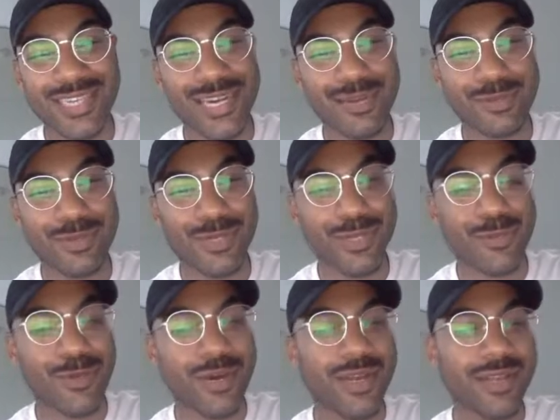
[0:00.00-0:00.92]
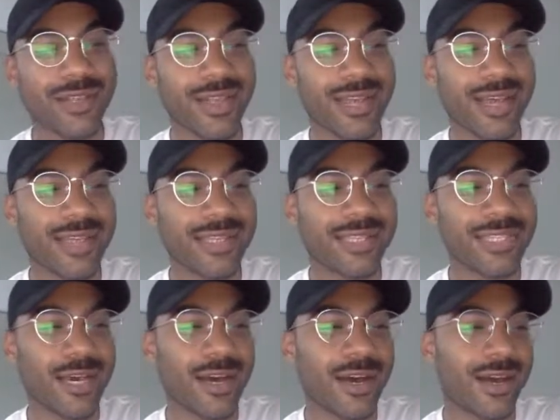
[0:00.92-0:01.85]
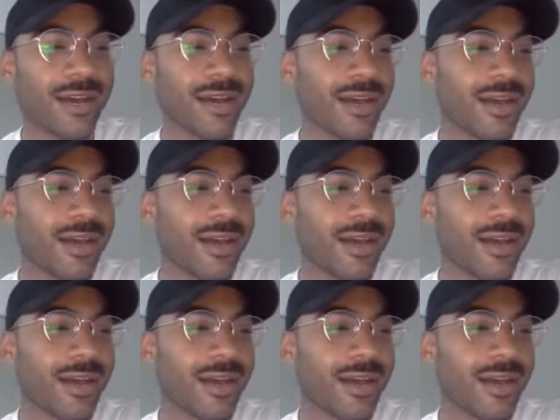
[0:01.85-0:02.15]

time, 21, and uh,